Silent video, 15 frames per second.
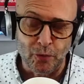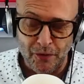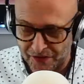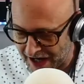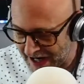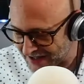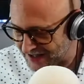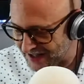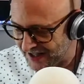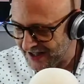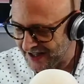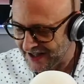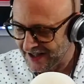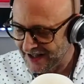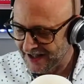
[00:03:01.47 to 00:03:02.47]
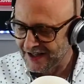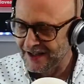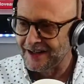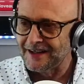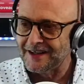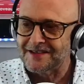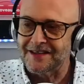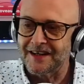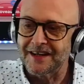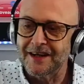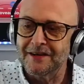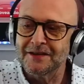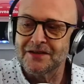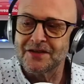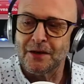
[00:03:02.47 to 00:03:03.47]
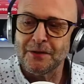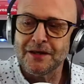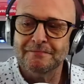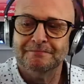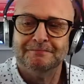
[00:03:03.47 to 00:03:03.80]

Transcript: with that, let's get going, shall we?